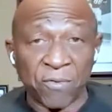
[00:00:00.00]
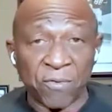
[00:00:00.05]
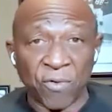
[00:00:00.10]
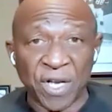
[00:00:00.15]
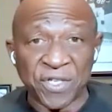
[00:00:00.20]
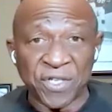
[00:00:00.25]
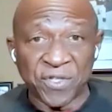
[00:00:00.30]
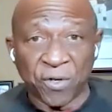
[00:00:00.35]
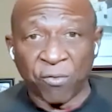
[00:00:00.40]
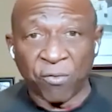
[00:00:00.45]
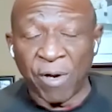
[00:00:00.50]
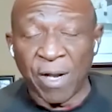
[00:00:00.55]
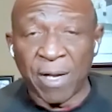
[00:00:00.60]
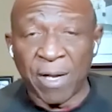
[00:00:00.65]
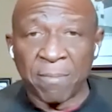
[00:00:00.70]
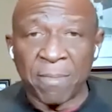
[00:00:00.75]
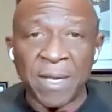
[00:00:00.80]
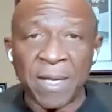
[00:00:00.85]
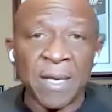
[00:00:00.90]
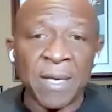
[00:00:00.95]
Russ
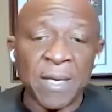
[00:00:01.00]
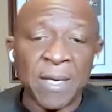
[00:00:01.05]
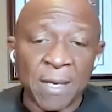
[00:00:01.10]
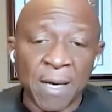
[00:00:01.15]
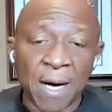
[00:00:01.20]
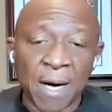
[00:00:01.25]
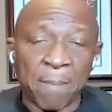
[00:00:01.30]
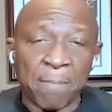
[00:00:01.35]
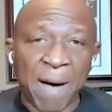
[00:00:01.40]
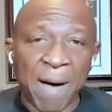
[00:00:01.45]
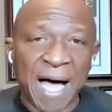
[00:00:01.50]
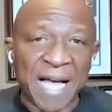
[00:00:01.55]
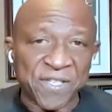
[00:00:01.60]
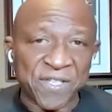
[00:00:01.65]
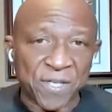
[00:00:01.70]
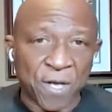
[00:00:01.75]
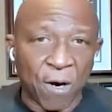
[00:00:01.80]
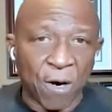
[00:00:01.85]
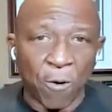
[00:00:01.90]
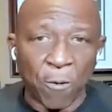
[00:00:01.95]
Grimm,
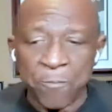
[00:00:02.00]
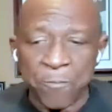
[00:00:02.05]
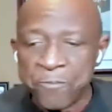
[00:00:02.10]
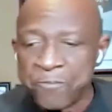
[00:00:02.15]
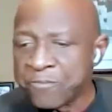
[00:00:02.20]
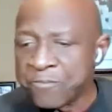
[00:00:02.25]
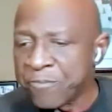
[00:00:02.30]
Bosco.